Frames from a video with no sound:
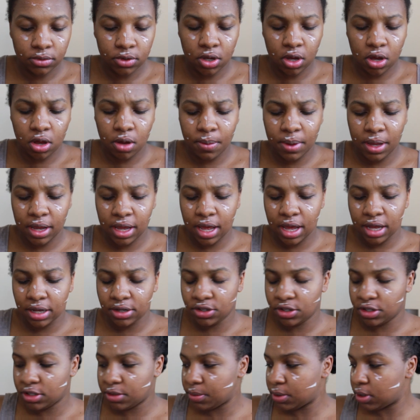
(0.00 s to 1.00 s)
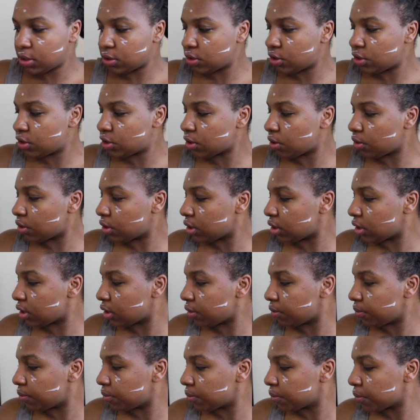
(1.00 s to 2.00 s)
Oh my gosh, it smells so
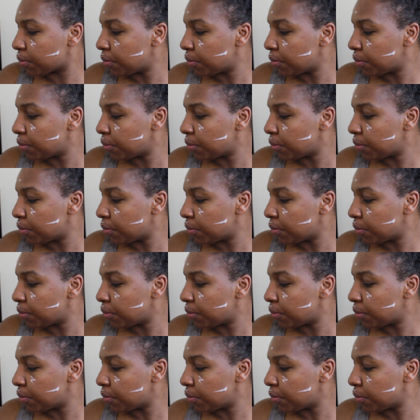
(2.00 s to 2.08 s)
good.